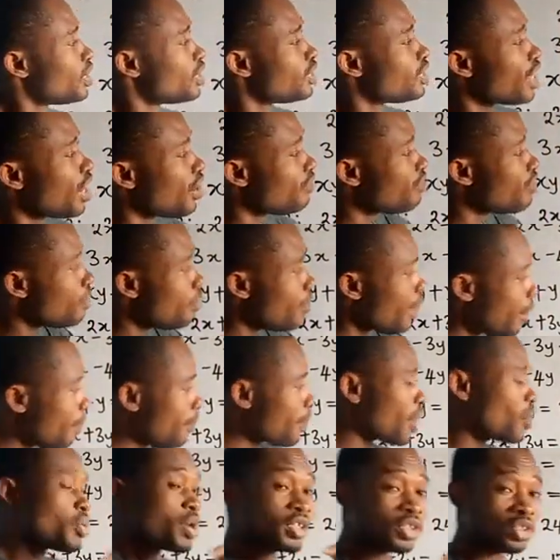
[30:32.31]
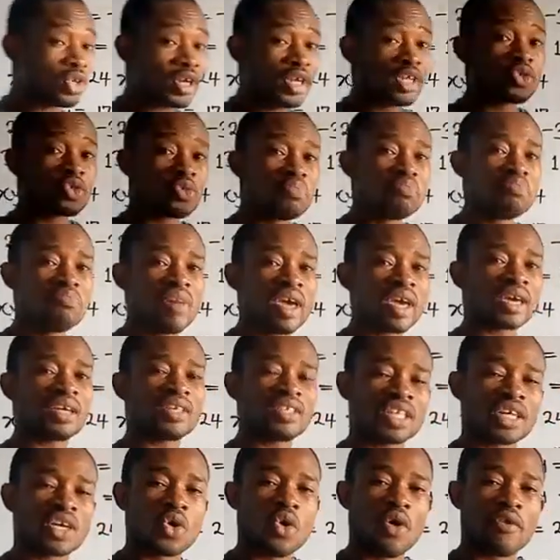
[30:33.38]
Then remember, we are trying to make
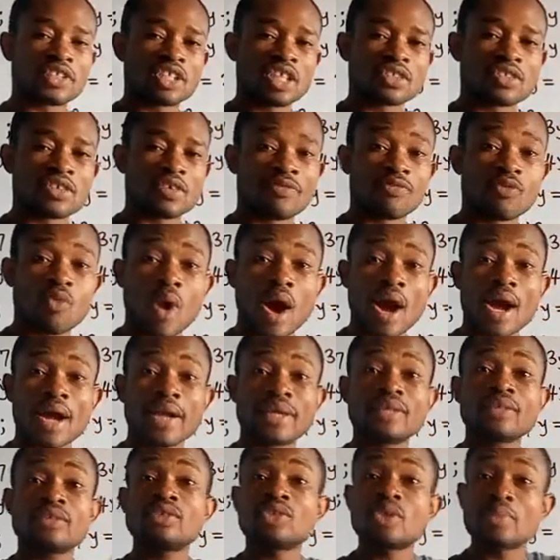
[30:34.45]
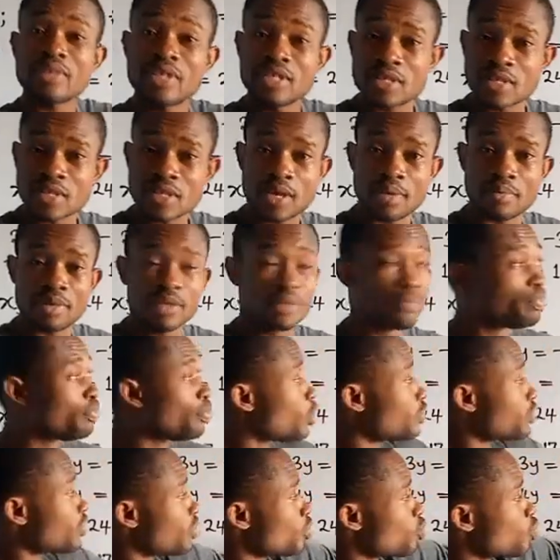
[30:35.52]
the coefficient of y to be the same in
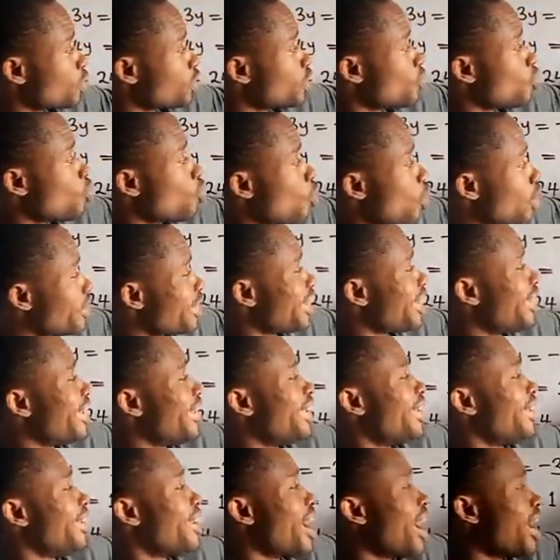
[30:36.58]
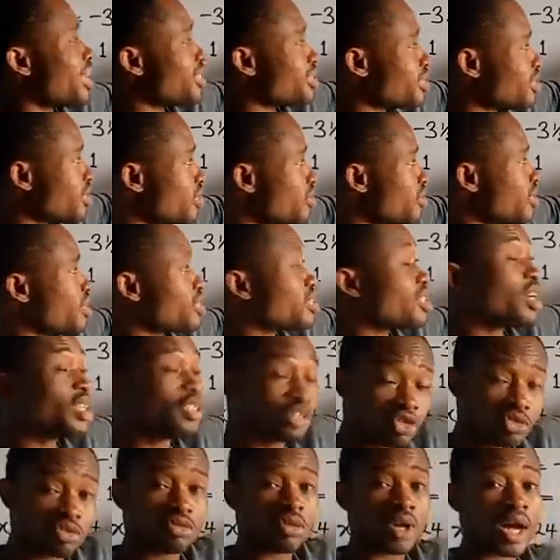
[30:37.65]
both equation 1a asterisk
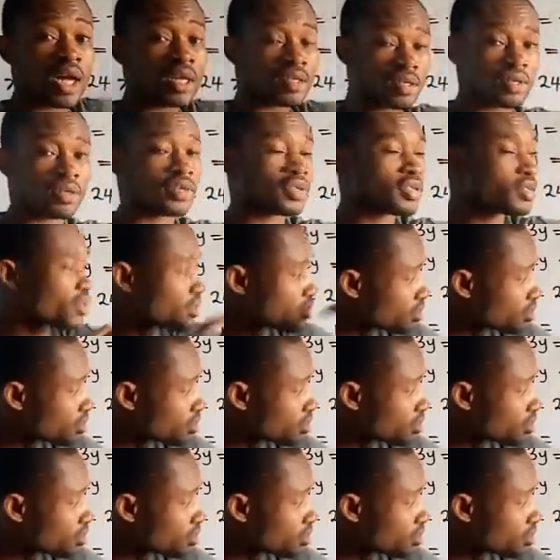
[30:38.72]
and 2 asterisk.